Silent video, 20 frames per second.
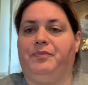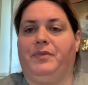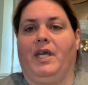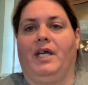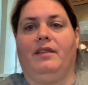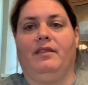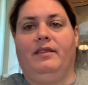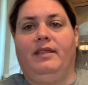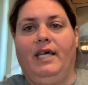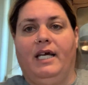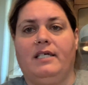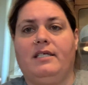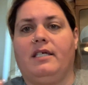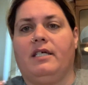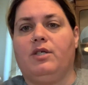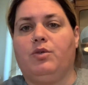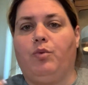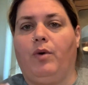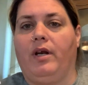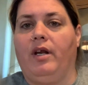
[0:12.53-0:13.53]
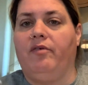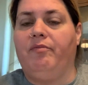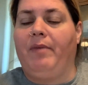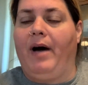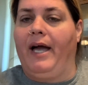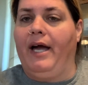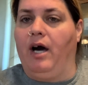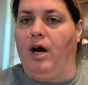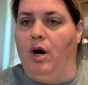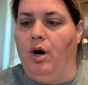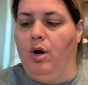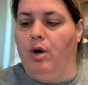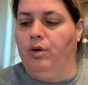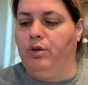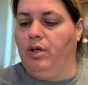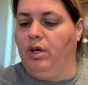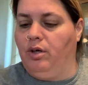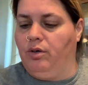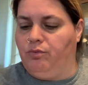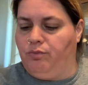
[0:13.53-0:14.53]
this is one of my
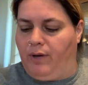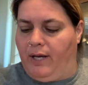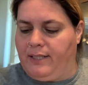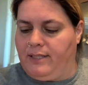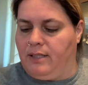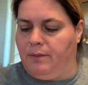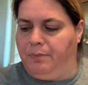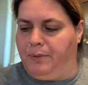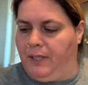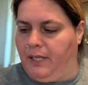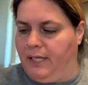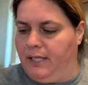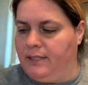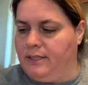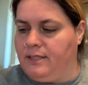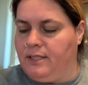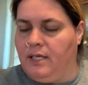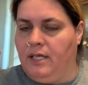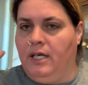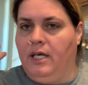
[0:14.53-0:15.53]
own recipes,